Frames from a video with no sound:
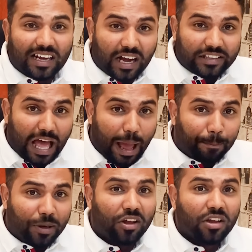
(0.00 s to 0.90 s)
the
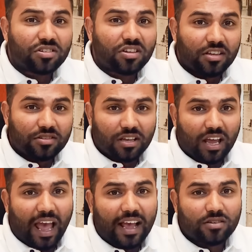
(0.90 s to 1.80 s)
application is
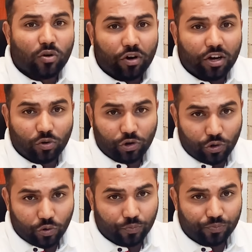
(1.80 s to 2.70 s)
as according to
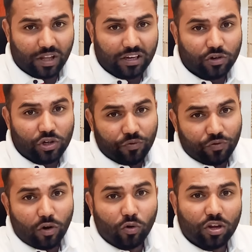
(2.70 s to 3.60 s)
you, that if
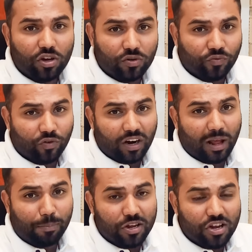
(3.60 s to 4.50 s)
you're looking for an
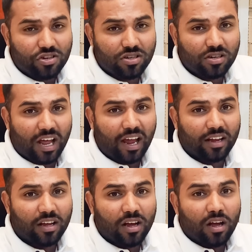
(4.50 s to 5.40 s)
application
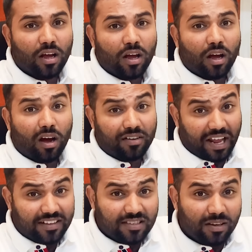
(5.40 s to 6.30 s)
like a
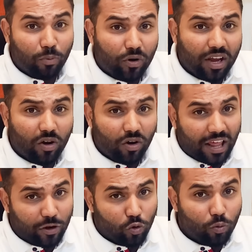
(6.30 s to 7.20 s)
taxi booking or
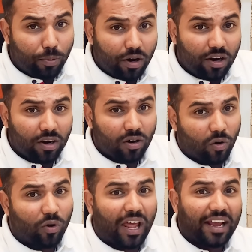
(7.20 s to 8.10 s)
like Uber
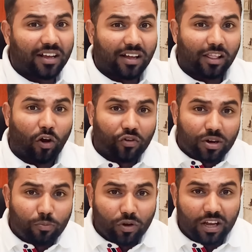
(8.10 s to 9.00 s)
or like a laundry
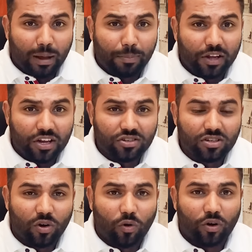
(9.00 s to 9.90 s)
booking application
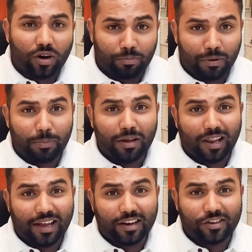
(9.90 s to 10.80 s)
or maybe
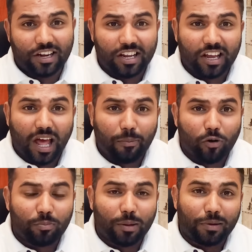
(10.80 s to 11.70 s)
like a dating app or
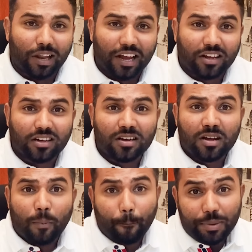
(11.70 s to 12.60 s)
maybe like a
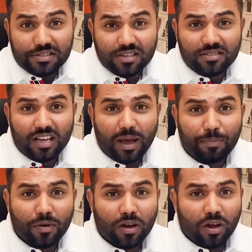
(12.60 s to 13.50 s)
business
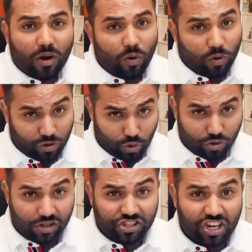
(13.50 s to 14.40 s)
app or
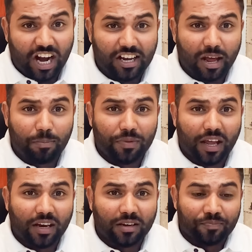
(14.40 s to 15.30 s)
social chat app,
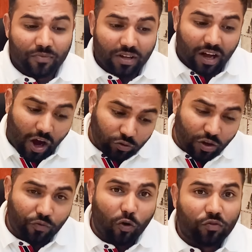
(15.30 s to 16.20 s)
then how the
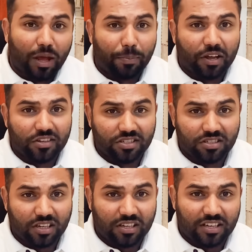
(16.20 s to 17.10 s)
flow of the
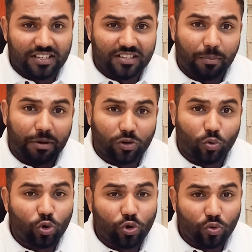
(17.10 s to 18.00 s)
application is coming
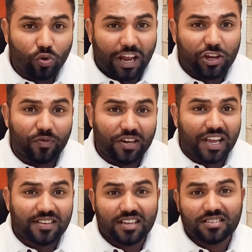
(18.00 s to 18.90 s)
to you and you will
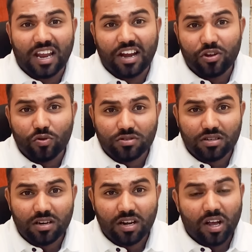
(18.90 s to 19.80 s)
test as an end
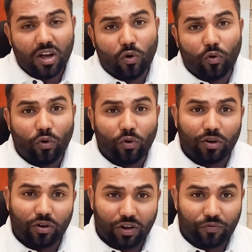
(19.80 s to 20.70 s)
user. Or
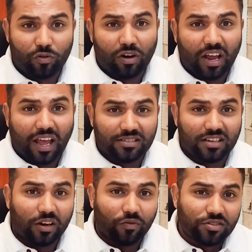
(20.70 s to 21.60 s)
if you are as an
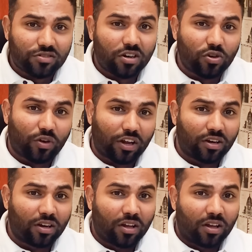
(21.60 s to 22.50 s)
investor, you
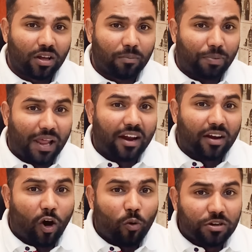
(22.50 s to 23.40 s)
can plan
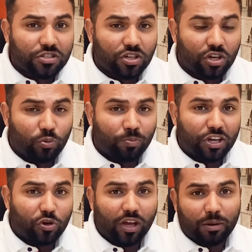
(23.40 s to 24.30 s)
how much money
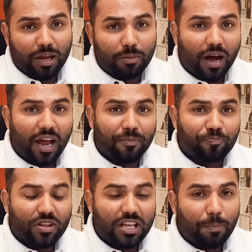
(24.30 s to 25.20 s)
you can make by
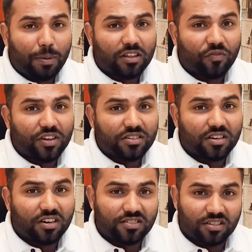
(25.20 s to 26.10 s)
keeping the feature
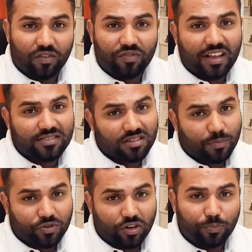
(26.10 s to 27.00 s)
reserved as
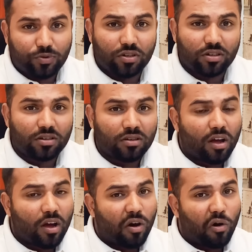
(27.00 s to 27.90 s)
subscription
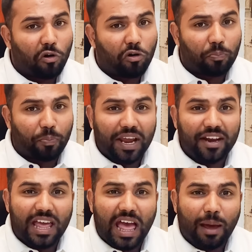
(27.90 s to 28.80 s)
or
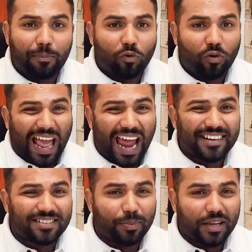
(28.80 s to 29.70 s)
paid app or
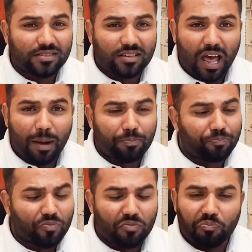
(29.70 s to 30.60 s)
ads based
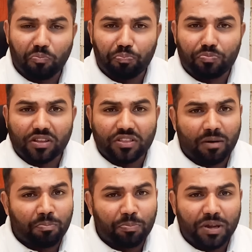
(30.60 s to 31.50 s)
app. There are
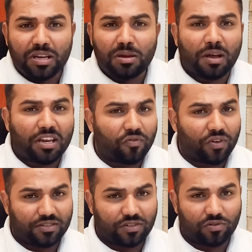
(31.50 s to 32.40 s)
many
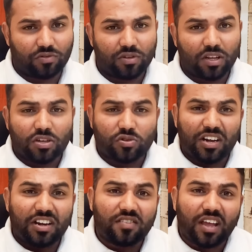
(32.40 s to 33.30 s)
ways. So
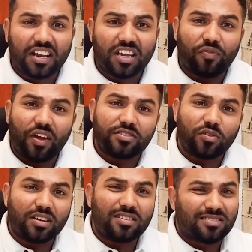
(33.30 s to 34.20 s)
in designing phase you
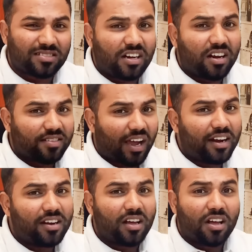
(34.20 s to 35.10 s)
can still decide